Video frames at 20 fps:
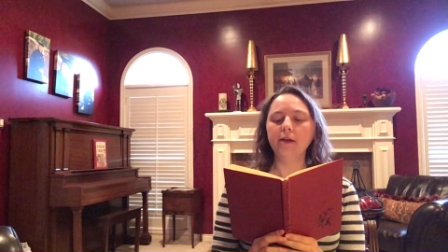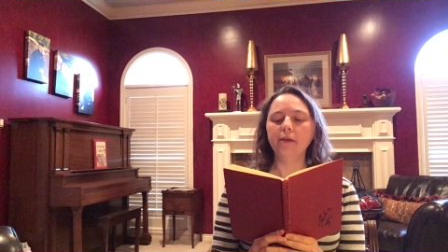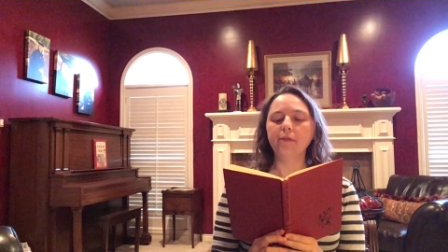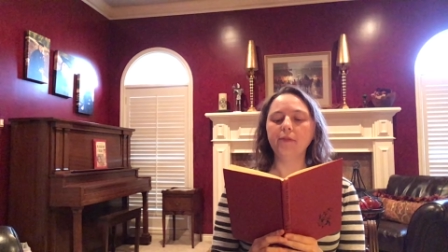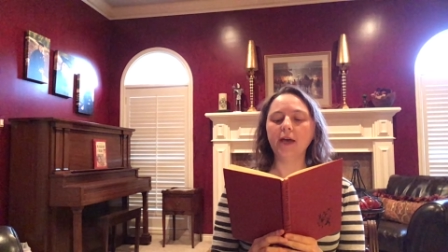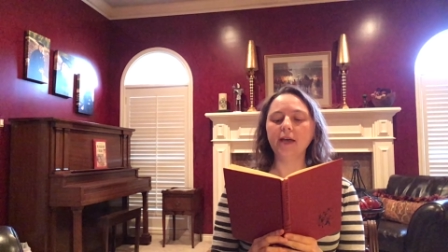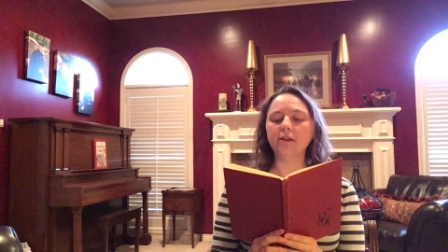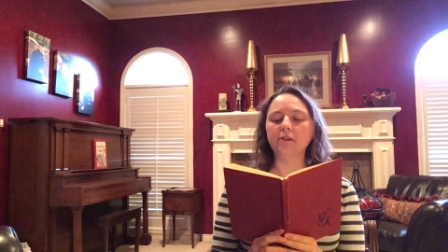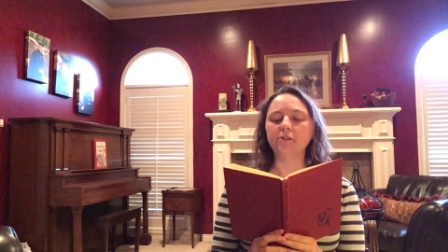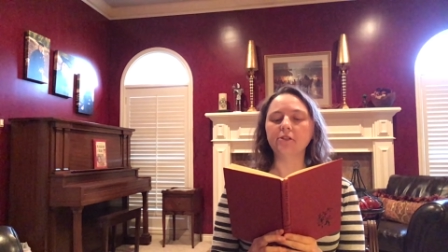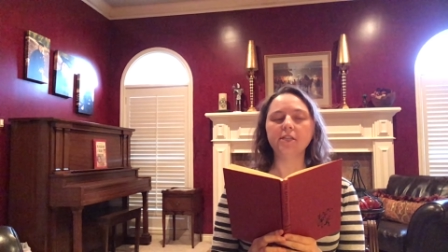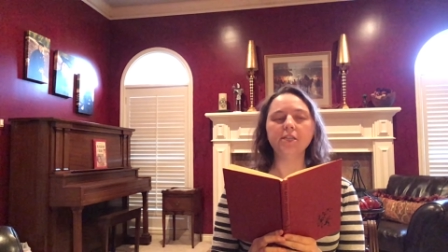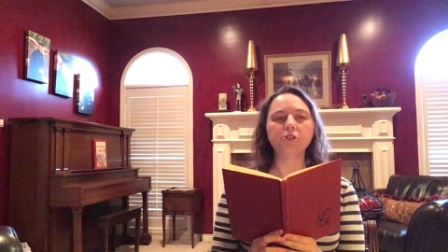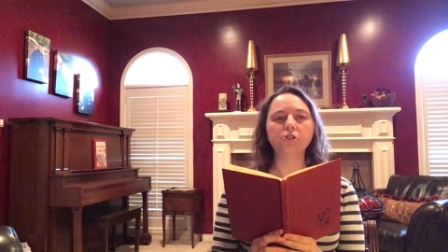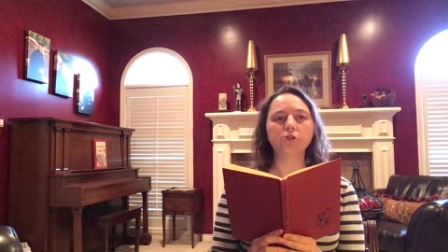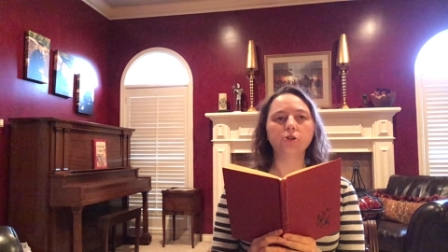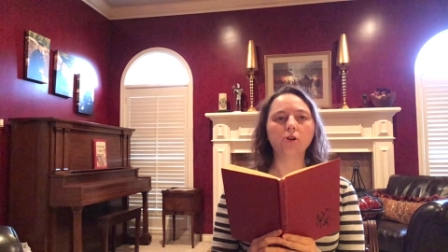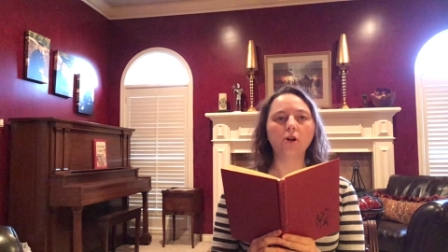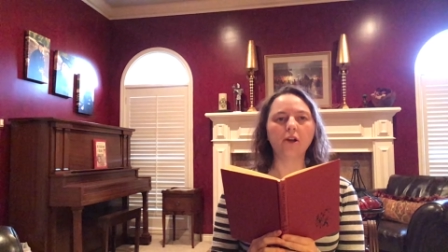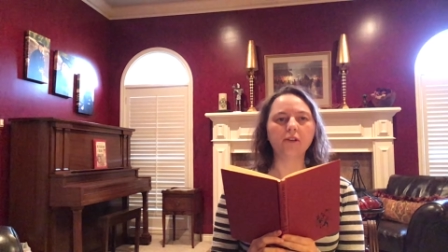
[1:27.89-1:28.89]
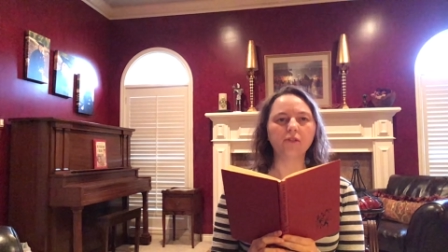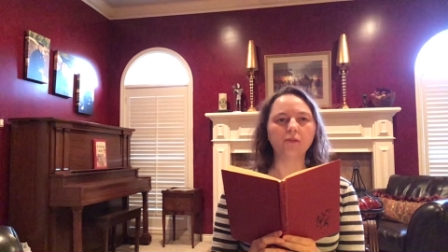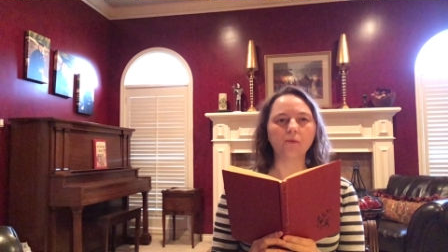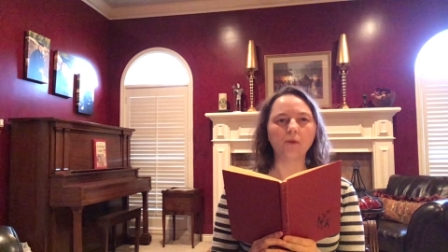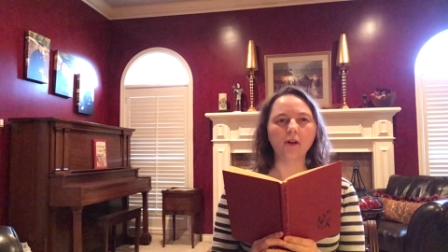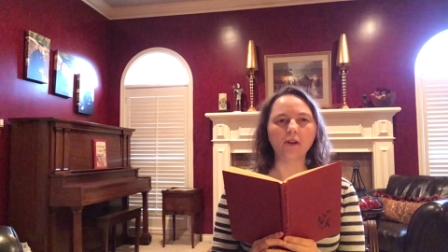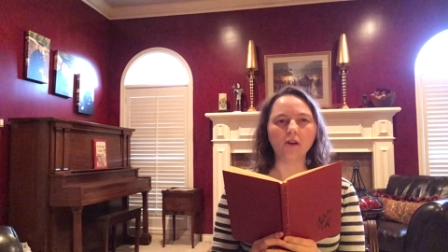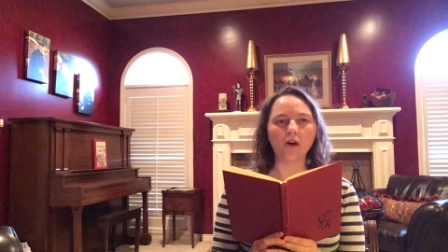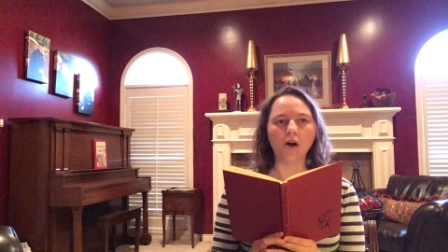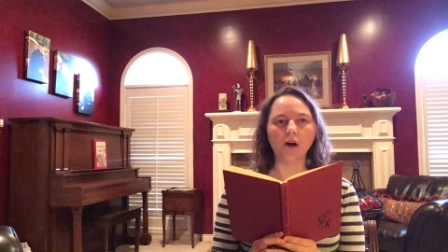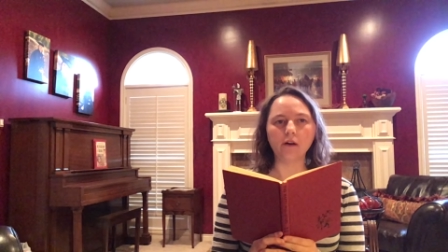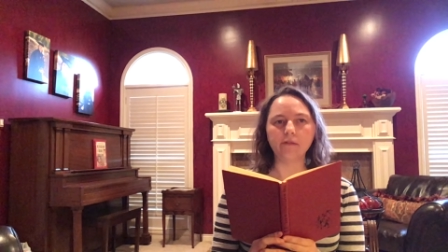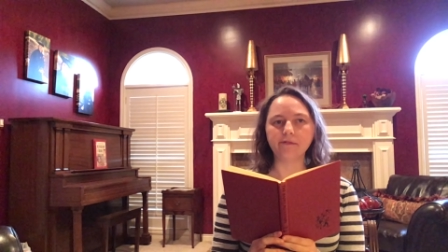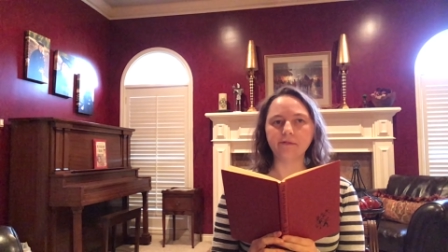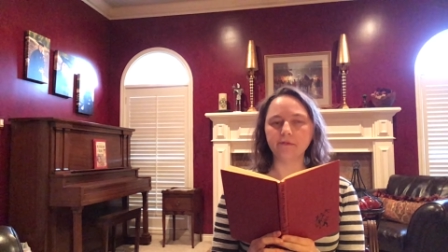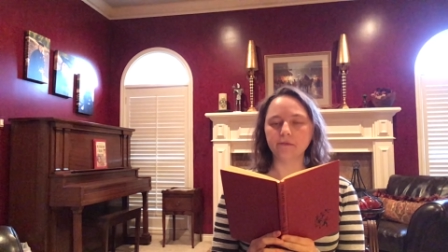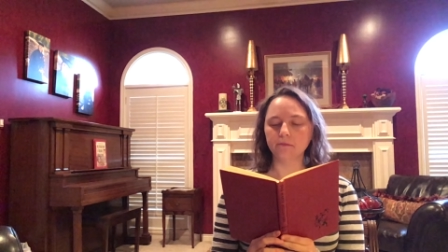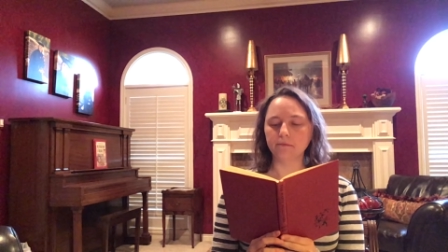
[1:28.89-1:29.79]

That'll teach her not to run off.